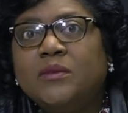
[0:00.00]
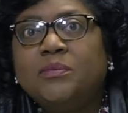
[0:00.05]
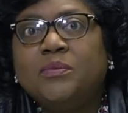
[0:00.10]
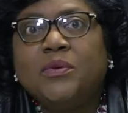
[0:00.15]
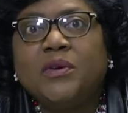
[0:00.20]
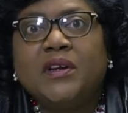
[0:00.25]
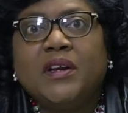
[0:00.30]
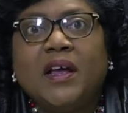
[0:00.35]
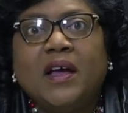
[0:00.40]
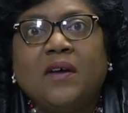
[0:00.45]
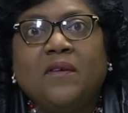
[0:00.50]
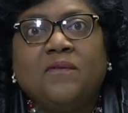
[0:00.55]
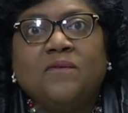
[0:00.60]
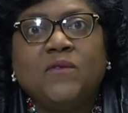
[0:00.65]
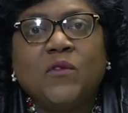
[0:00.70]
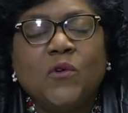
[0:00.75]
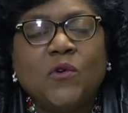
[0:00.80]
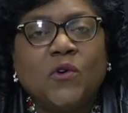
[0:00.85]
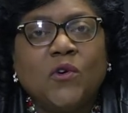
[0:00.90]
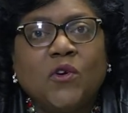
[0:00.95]
print out
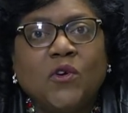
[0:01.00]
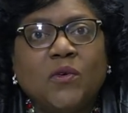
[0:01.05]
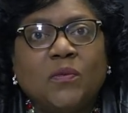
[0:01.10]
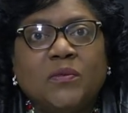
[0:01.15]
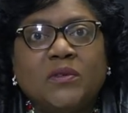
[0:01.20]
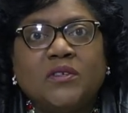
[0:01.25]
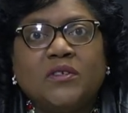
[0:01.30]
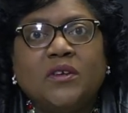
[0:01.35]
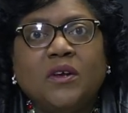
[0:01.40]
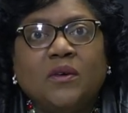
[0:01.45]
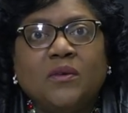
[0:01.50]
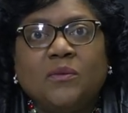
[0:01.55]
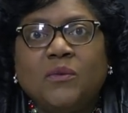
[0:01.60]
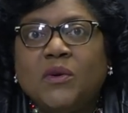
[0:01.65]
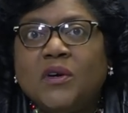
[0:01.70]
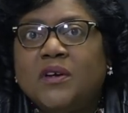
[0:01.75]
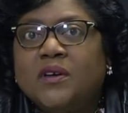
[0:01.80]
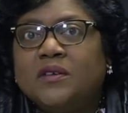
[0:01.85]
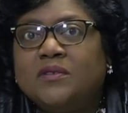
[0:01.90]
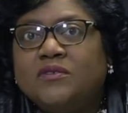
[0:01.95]
forms
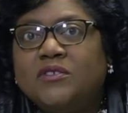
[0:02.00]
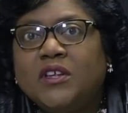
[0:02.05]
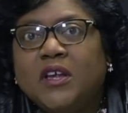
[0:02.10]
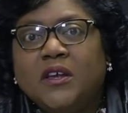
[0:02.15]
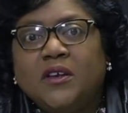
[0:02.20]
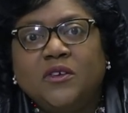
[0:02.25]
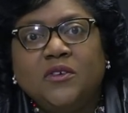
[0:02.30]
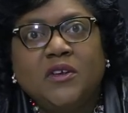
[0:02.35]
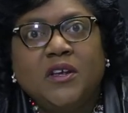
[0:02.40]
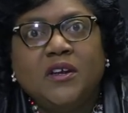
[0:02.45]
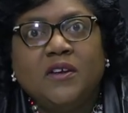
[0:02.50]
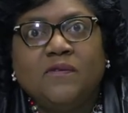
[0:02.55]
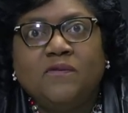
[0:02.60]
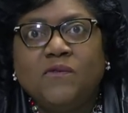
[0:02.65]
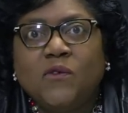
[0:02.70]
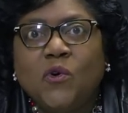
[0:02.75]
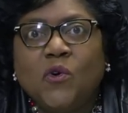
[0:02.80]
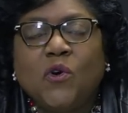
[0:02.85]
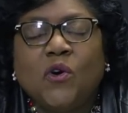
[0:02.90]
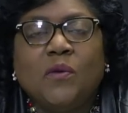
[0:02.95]
where, say you need a
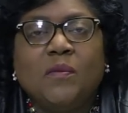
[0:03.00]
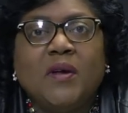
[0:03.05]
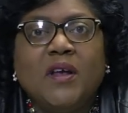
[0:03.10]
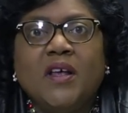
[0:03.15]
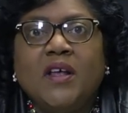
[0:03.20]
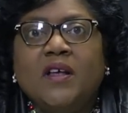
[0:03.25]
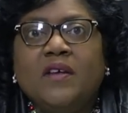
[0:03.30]
form